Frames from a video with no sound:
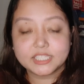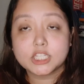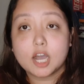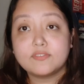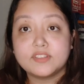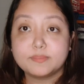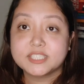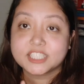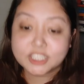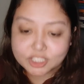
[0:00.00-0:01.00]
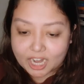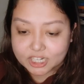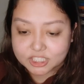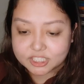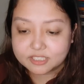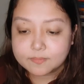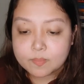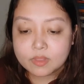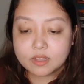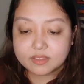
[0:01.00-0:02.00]
is Off Limits Attraction.
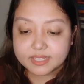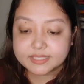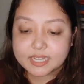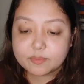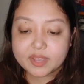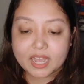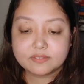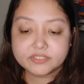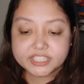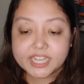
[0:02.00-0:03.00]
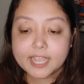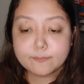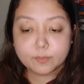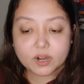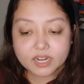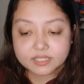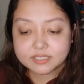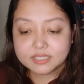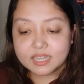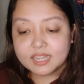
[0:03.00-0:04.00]
This time we have Jihae
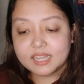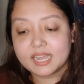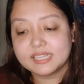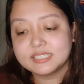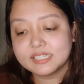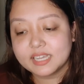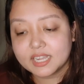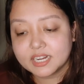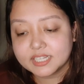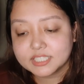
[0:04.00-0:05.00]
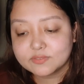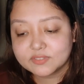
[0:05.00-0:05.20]
Park's icy heiress